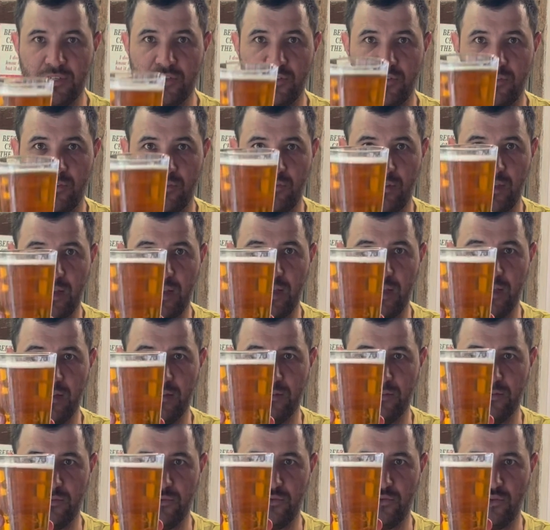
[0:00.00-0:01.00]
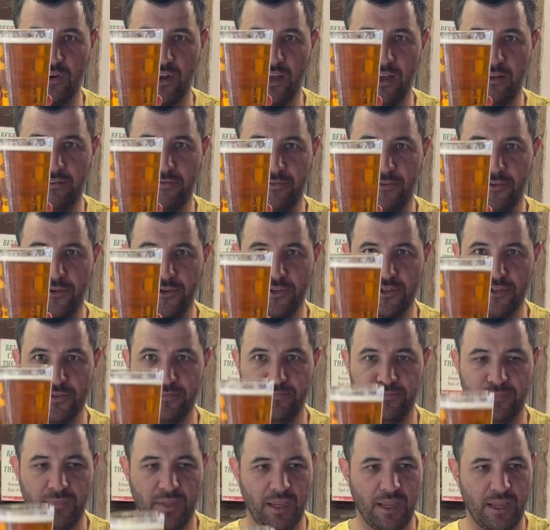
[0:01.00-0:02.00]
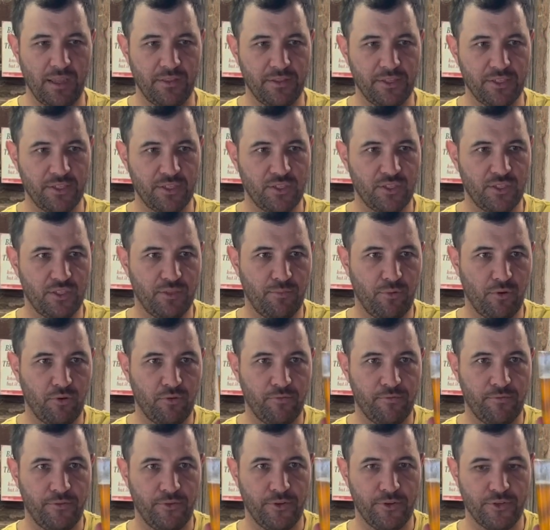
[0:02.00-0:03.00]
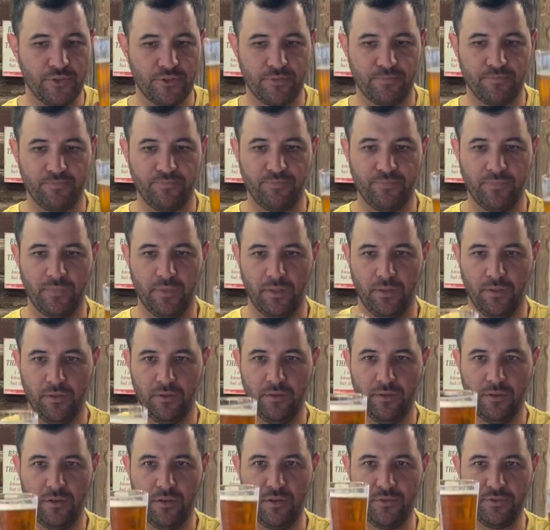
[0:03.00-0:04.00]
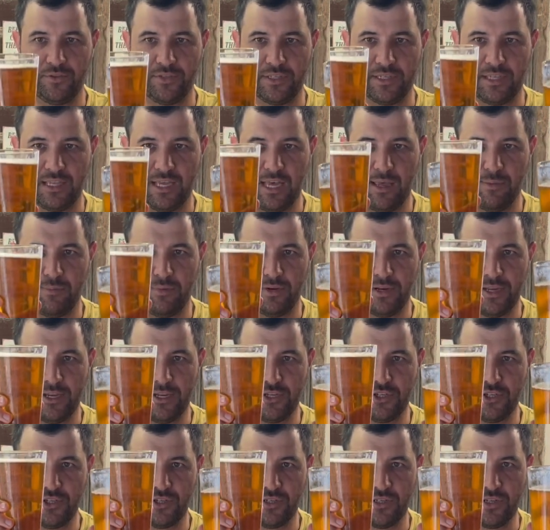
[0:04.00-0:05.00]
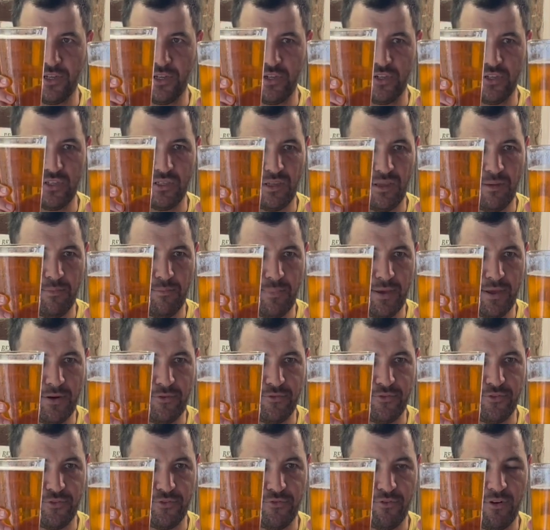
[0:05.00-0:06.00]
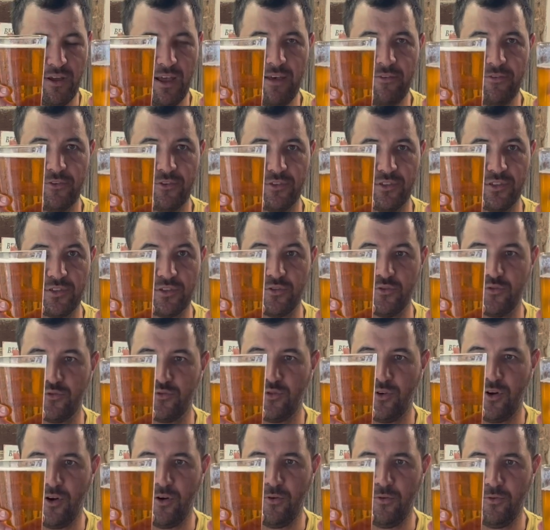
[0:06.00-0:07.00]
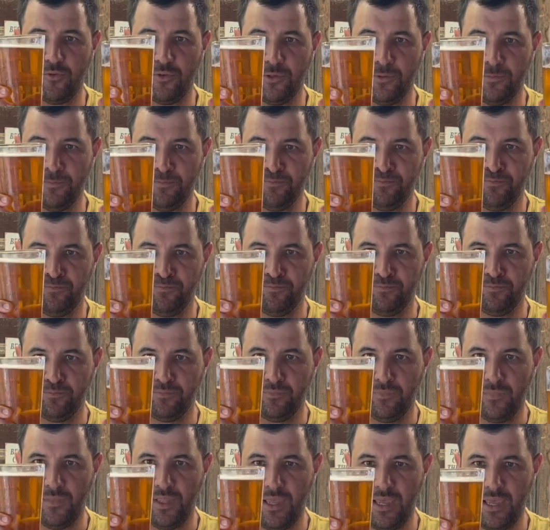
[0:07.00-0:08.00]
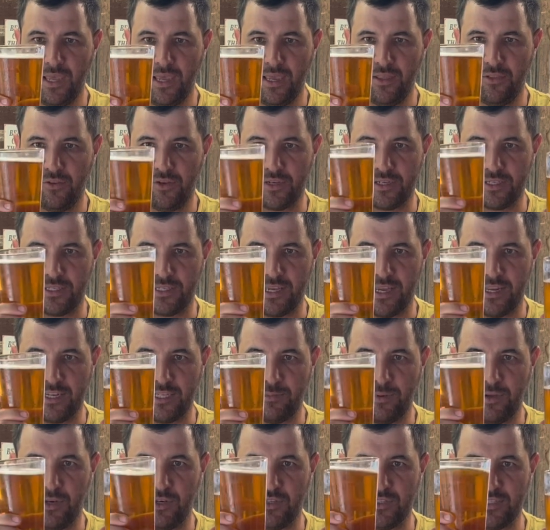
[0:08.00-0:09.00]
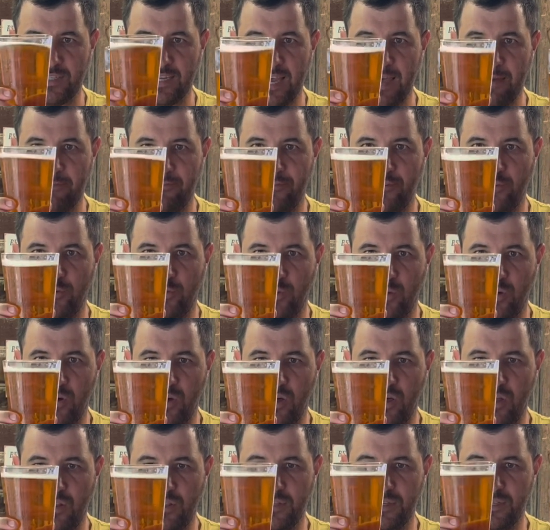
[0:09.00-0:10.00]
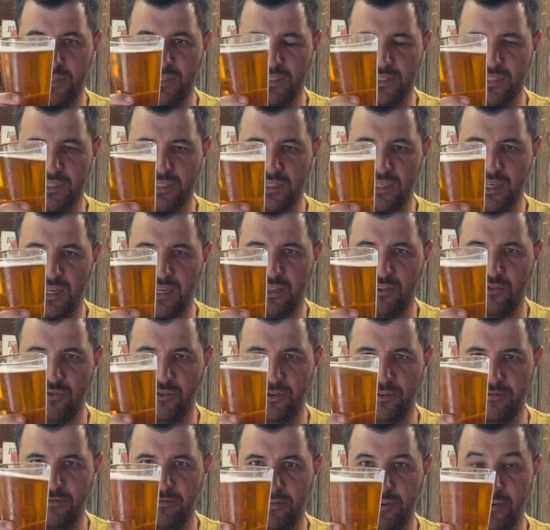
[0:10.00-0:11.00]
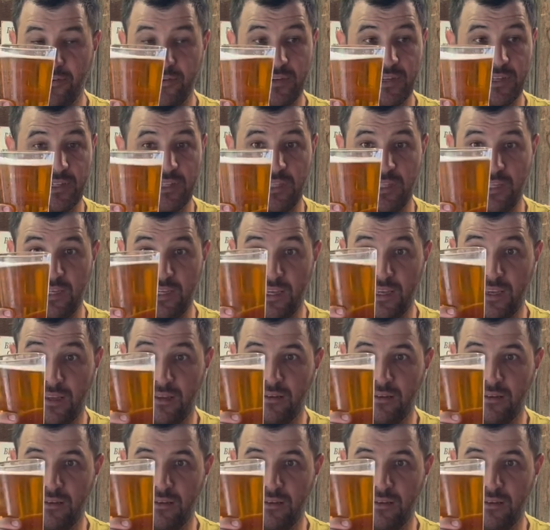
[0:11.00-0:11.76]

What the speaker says: your draft version, and this is the bottle version. Obviously carbonation is better in the draft because it's controlled. And like I say, it's been on tap for a while, and it's looking very clear.